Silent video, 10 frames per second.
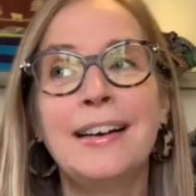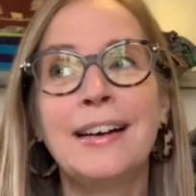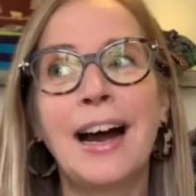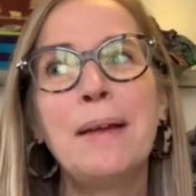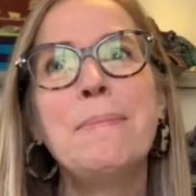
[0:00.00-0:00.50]

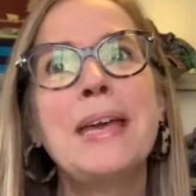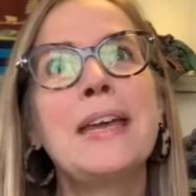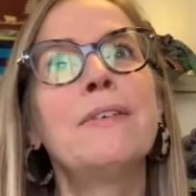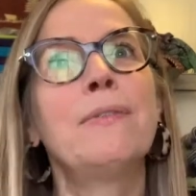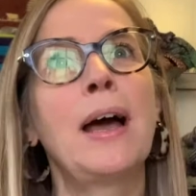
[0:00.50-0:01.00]

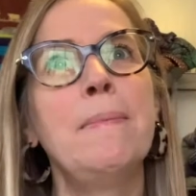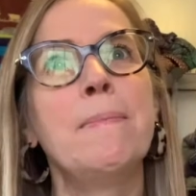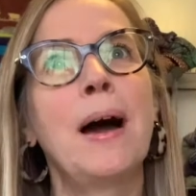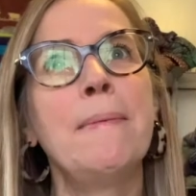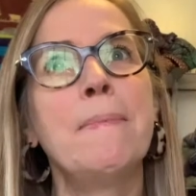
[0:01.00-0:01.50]

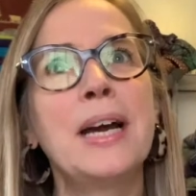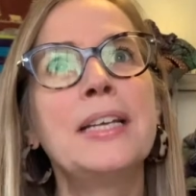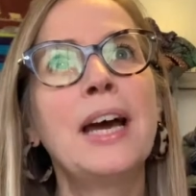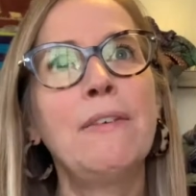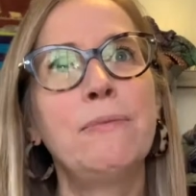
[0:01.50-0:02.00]
I might
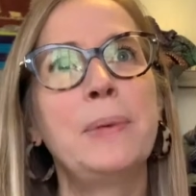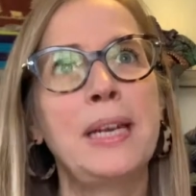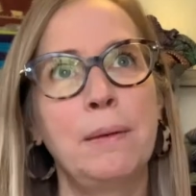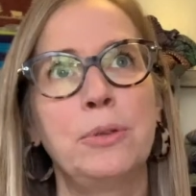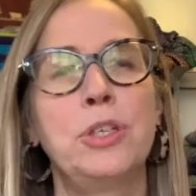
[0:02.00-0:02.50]
have been
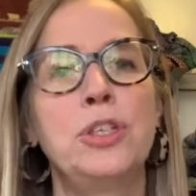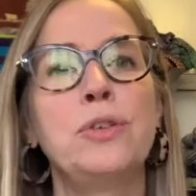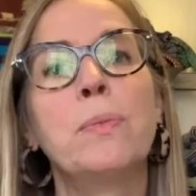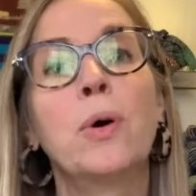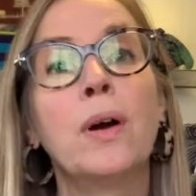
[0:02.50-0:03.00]
able to do
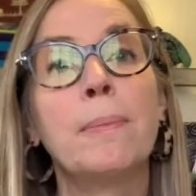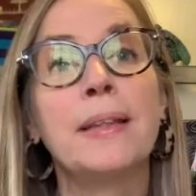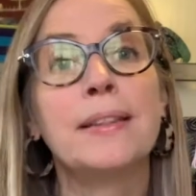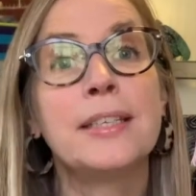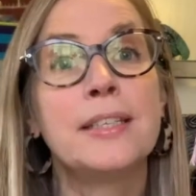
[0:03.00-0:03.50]
more, but
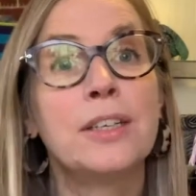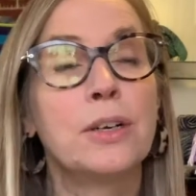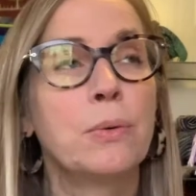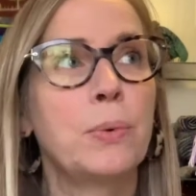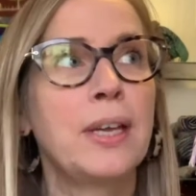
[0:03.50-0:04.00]
this year
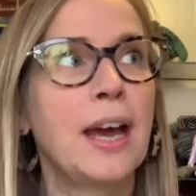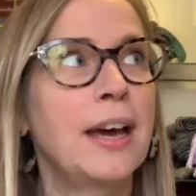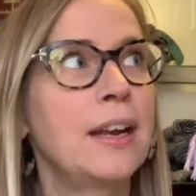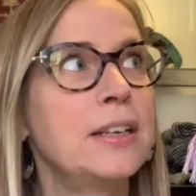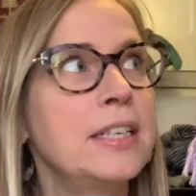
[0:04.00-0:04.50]
we had
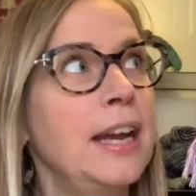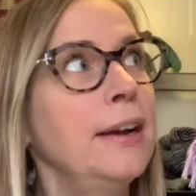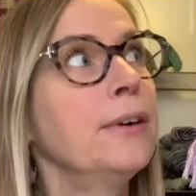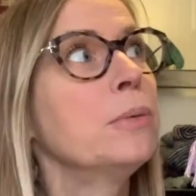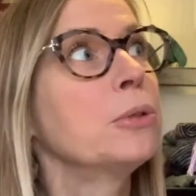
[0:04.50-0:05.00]
a
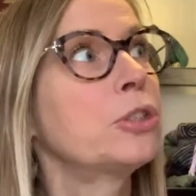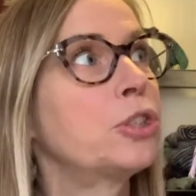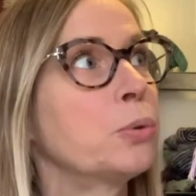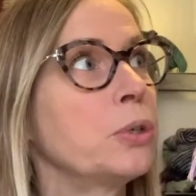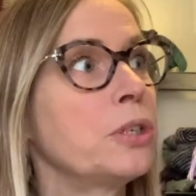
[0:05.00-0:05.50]
terrible
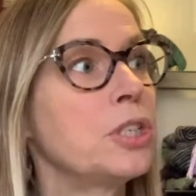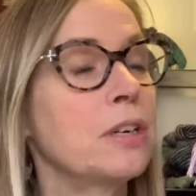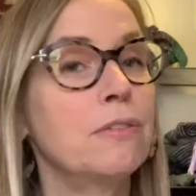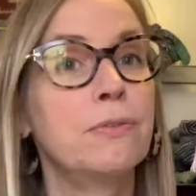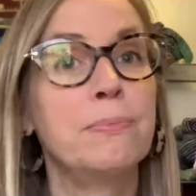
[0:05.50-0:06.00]
shortage
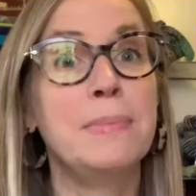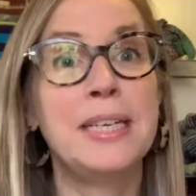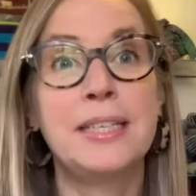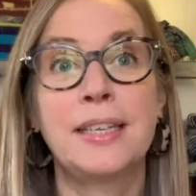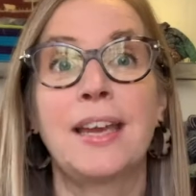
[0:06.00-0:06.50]
of mini
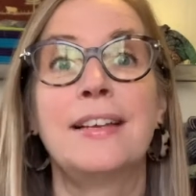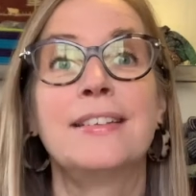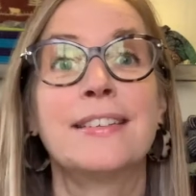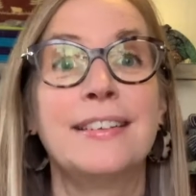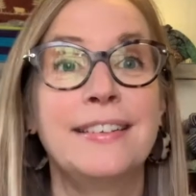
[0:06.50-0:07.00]

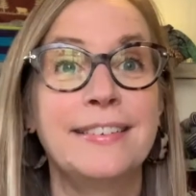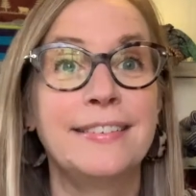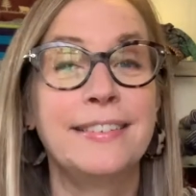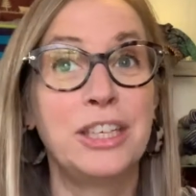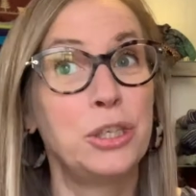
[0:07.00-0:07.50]
skeins in
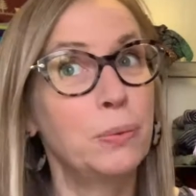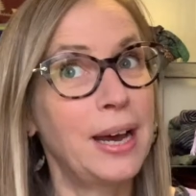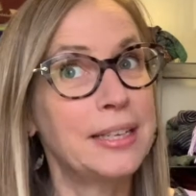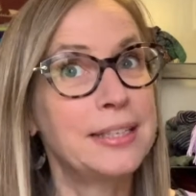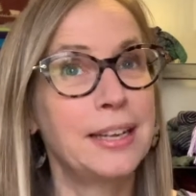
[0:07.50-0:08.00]
the
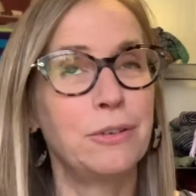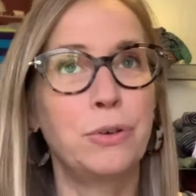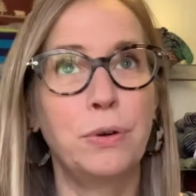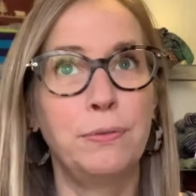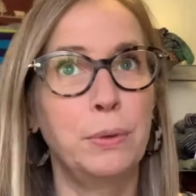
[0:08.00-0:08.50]
US. I don't
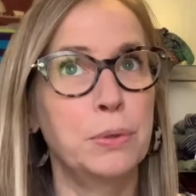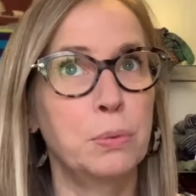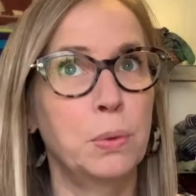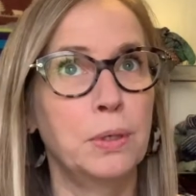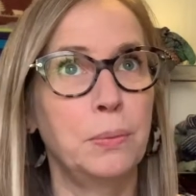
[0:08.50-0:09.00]
know if it was
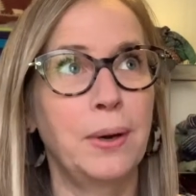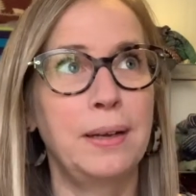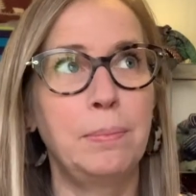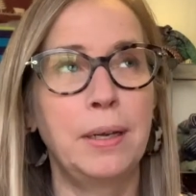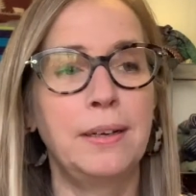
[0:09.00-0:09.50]
worldwide,
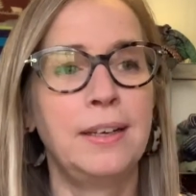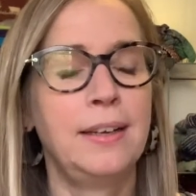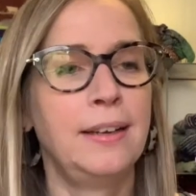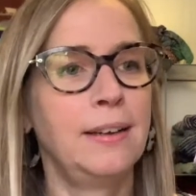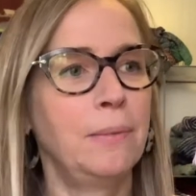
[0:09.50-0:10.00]
but
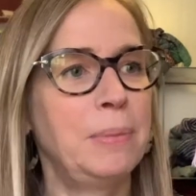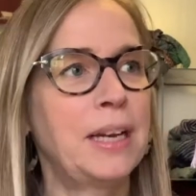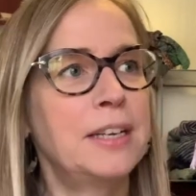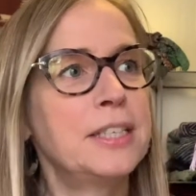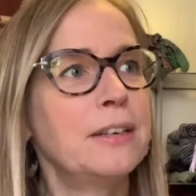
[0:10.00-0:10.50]

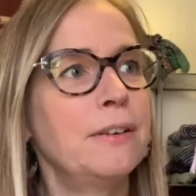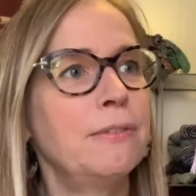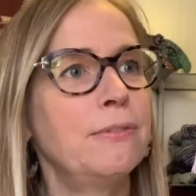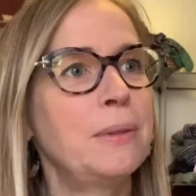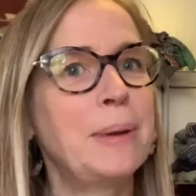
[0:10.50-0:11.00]
because
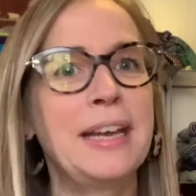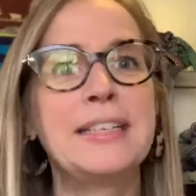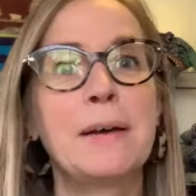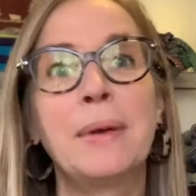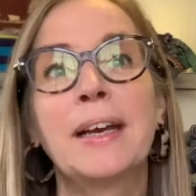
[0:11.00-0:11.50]
of the
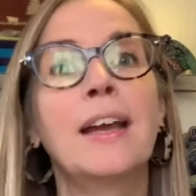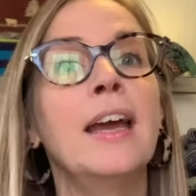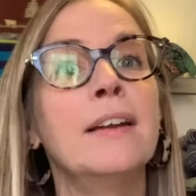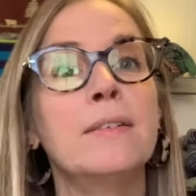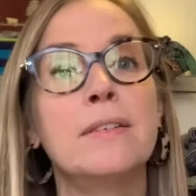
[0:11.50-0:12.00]
pandemic,
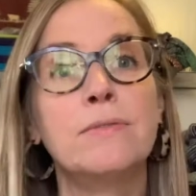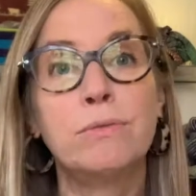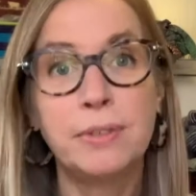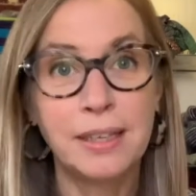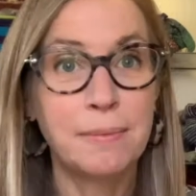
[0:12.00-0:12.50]
it
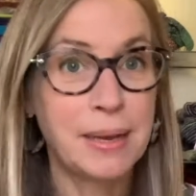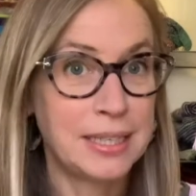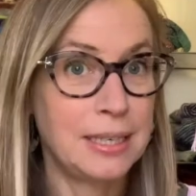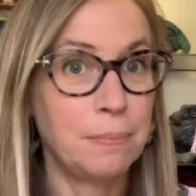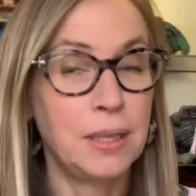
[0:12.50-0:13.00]
really
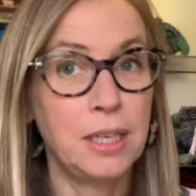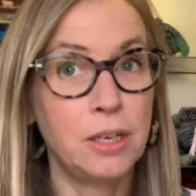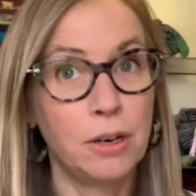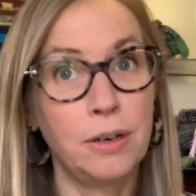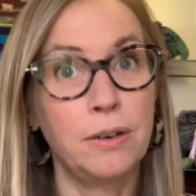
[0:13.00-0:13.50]
messed up the
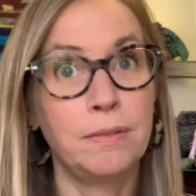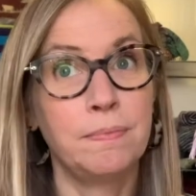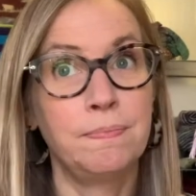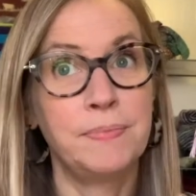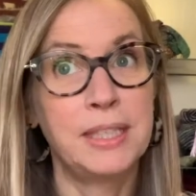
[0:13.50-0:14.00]
yarn
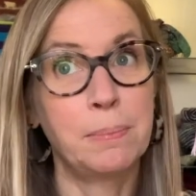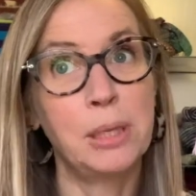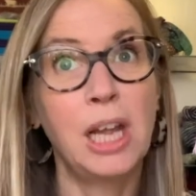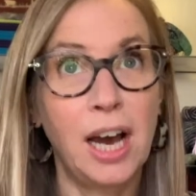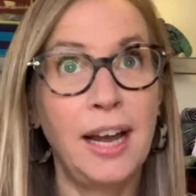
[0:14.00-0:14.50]

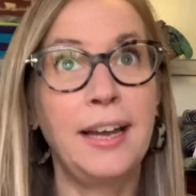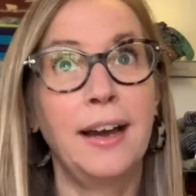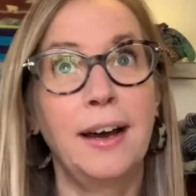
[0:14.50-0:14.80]
supply